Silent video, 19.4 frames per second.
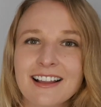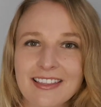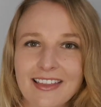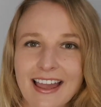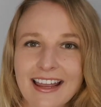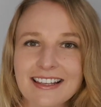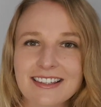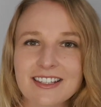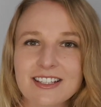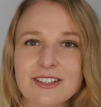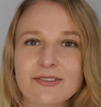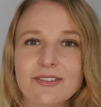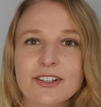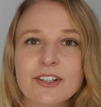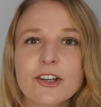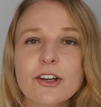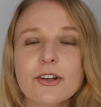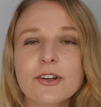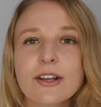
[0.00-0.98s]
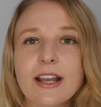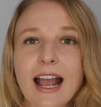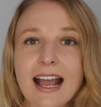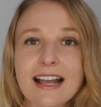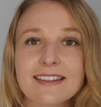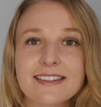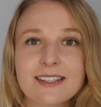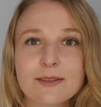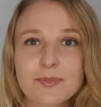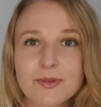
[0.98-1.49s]
Like this video
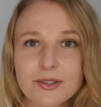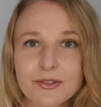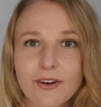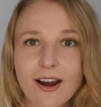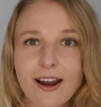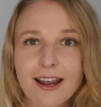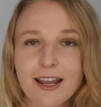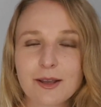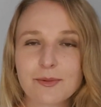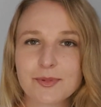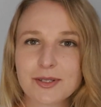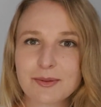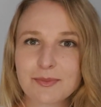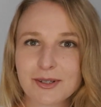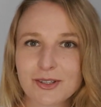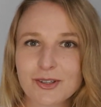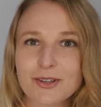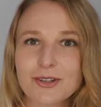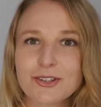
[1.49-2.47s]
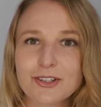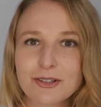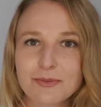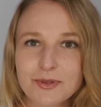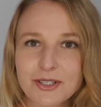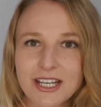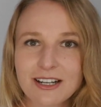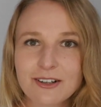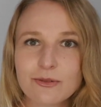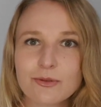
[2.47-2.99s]
and subscribe to my YouTube
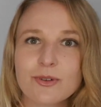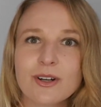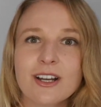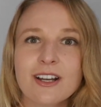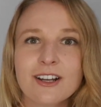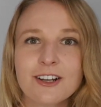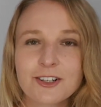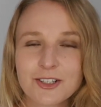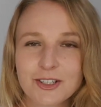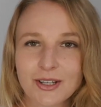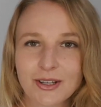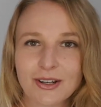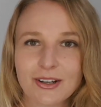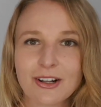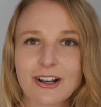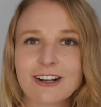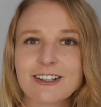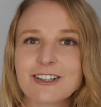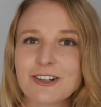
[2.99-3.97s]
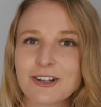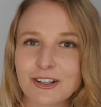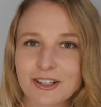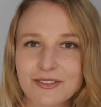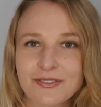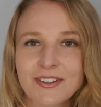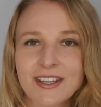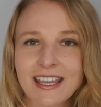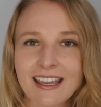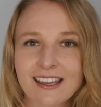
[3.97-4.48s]
channel. Turn on
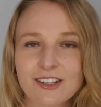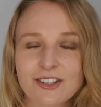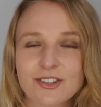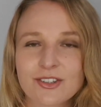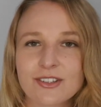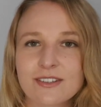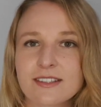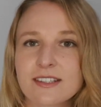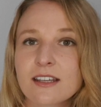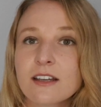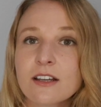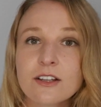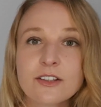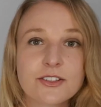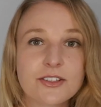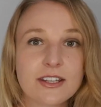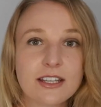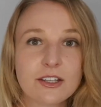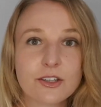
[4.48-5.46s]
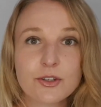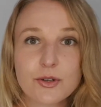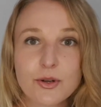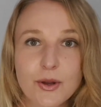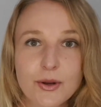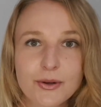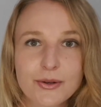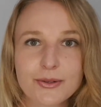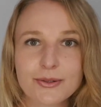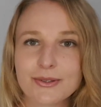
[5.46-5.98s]
notifications so that you
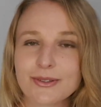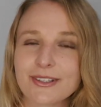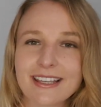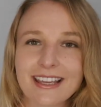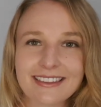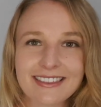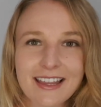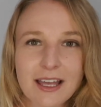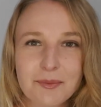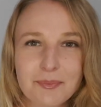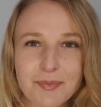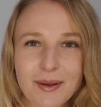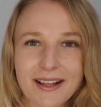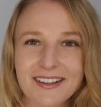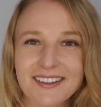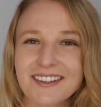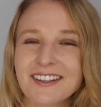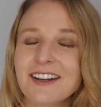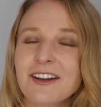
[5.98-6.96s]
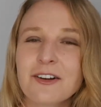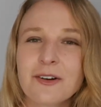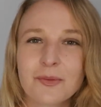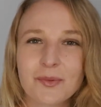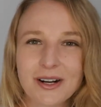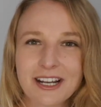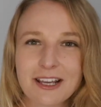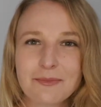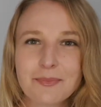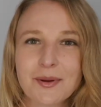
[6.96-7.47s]
know you get that bell
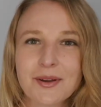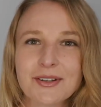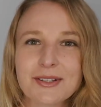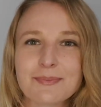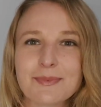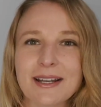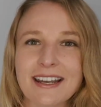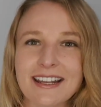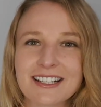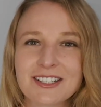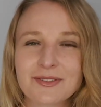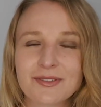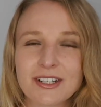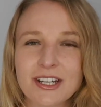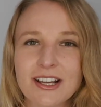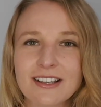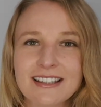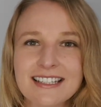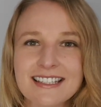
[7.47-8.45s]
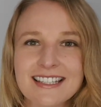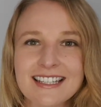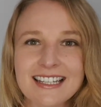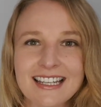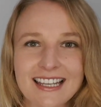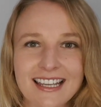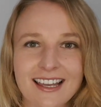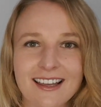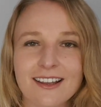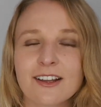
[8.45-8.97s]
when I post my next video lesson
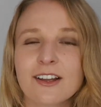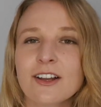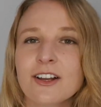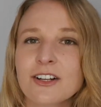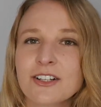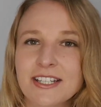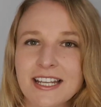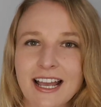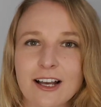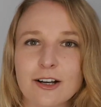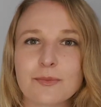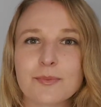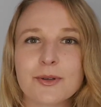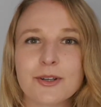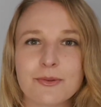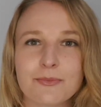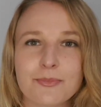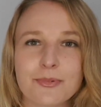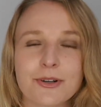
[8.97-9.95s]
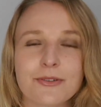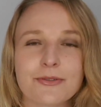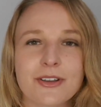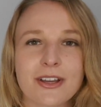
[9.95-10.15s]
here to help you improve